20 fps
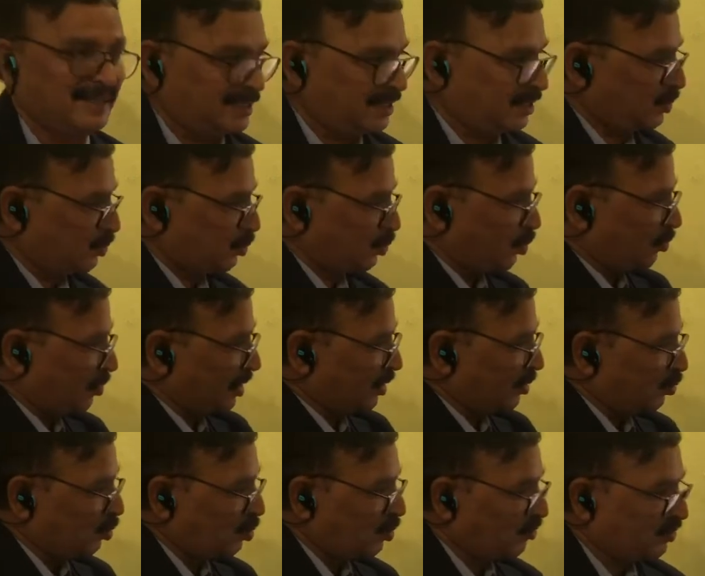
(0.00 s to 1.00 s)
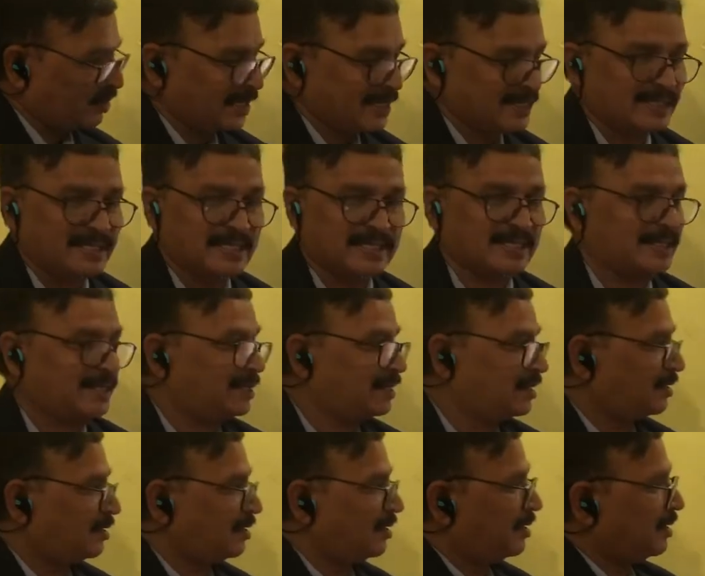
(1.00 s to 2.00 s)
So when you go for a section,
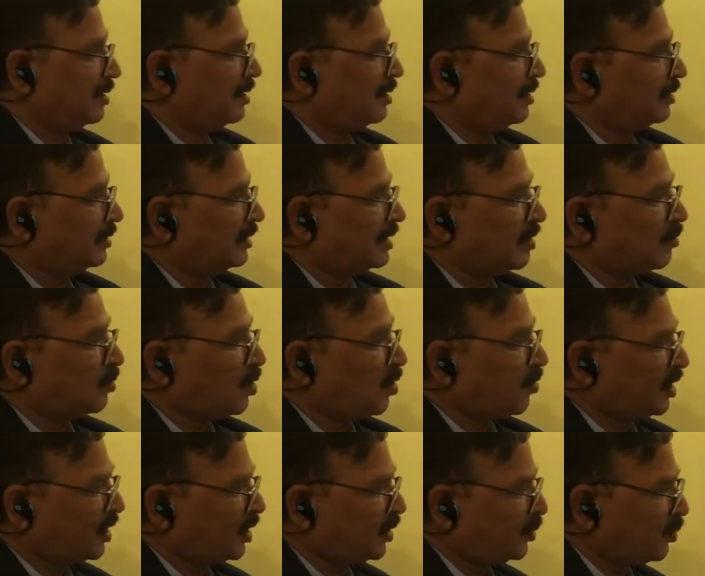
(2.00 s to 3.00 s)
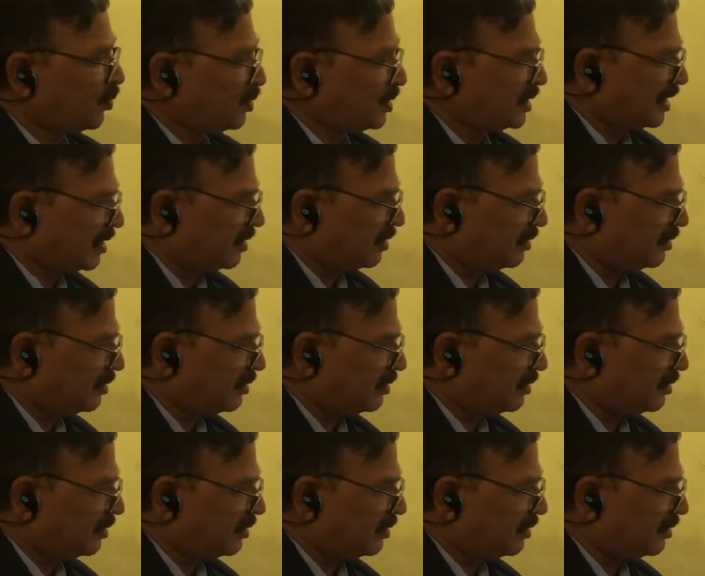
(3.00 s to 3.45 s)
the ovary shows